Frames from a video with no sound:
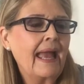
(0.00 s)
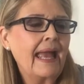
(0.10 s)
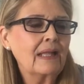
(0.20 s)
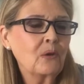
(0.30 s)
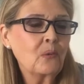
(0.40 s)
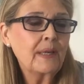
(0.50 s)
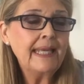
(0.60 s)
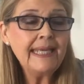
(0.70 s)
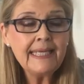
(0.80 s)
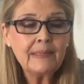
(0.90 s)

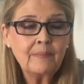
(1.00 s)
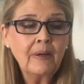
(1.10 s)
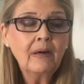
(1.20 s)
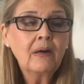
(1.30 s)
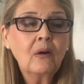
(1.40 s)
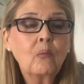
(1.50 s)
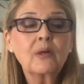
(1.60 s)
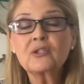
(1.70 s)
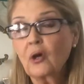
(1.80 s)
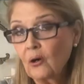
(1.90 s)
Elohim,
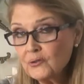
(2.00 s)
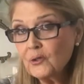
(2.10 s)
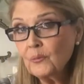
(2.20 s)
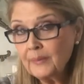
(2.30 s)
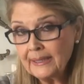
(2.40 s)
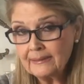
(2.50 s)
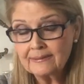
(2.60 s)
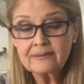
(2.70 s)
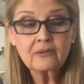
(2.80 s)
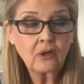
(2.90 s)
which also
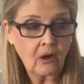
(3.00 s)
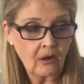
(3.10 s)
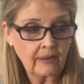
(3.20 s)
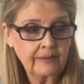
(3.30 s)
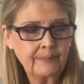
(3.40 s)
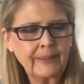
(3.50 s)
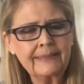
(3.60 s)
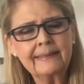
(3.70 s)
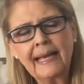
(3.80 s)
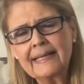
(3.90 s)
means God,
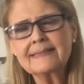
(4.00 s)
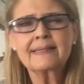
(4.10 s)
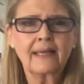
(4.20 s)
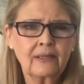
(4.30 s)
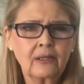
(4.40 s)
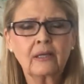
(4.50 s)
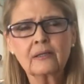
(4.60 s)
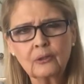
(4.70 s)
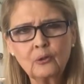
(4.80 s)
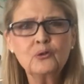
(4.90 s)
but has an
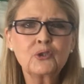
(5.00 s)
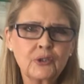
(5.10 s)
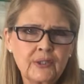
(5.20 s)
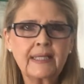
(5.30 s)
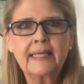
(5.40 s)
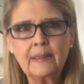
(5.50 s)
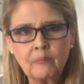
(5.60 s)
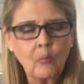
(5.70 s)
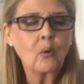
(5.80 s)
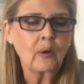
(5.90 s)
allusion to him
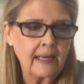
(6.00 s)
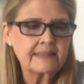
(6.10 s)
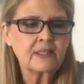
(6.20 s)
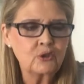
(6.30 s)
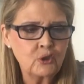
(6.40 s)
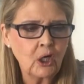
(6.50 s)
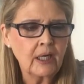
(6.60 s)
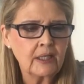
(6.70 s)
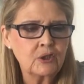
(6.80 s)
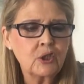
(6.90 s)
more as a
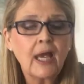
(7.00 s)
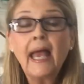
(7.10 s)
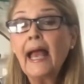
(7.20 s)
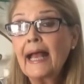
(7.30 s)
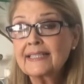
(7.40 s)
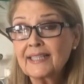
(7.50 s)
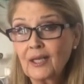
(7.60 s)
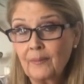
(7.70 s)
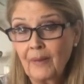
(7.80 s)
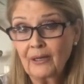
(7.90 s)
judge, has a
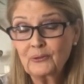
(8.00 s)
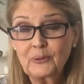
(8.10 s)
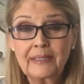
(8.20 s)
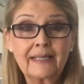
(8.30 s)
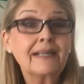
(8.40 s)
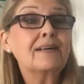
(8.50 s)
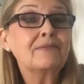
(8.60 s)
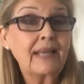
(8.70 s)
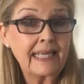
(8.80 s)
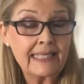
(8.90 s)
gematria
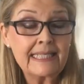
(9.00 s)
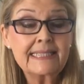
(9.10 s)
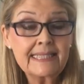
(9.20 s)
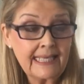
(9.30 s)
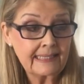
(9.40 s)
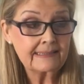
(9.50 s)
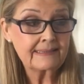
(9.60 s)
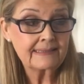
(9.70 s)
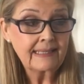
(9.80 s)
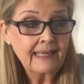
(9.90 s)
of
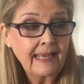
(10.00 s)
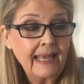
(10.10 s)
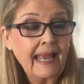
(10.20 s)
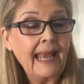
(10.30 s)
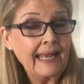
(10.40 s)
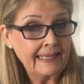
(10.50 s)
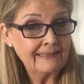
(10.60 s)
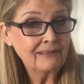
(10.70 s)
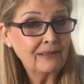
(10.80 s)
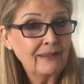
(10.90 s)
86.
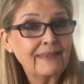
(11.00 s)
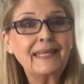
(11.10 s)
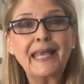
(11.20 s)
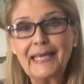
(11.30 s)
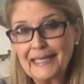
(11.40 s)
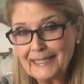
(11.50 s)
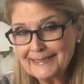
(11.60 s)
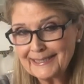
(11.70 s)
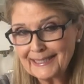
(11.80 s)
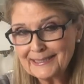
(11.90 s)
And the
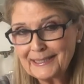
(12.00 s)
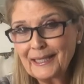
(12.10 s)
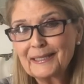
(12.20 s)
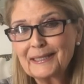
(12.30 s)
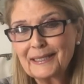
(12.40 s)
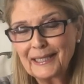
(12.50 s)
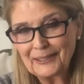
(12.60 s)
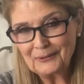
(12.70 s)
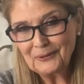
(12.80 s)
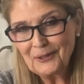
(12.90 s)
86th
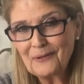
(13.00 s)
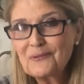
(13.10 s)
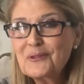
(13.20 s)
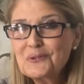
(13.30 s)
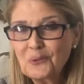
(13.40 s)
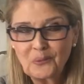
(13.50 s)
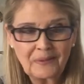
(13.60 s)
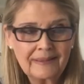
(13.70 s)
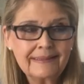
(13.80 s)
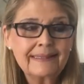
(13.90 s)
letter of the
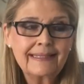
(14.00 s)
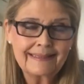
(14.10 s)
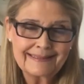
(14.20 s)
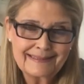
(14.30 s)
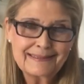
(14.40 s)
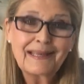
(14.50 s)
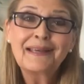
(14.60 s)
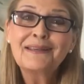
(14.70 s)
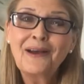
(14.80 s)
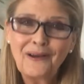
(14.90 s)
Torah is
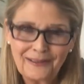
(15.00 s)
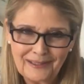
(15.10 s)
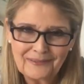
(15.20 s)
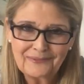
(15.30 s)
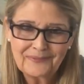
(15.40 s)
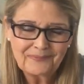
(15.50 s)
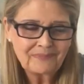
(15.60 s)
an Aleph.